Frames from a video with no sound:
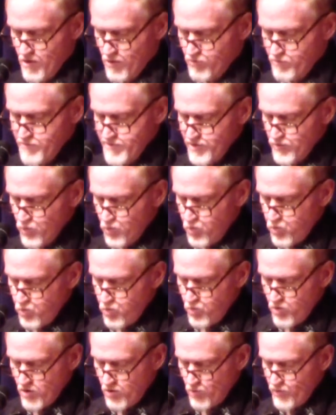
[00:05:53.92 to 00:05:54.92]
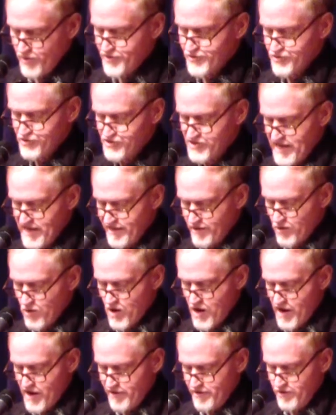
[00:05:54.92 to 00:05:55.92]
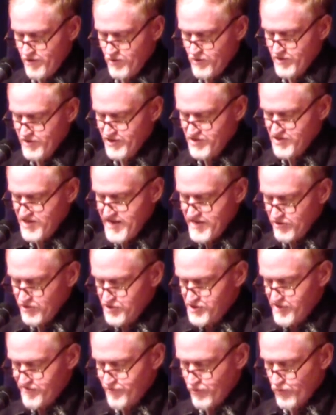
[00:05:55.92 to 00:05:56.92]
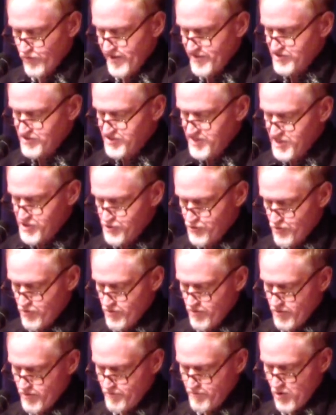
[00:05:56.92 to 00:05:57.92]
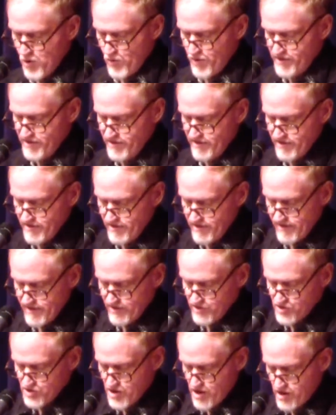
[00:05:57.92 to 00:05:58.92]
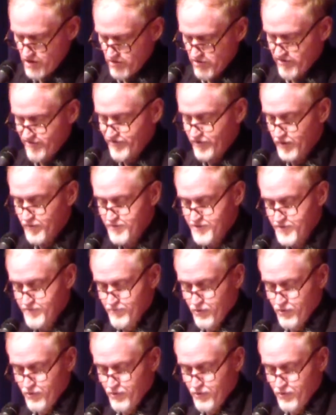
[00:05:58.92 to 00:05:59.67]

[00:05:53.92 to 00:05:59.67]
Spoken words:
A Winter's Day in Ohio is an elegy for Wright's teacher, the poet and scholar Philip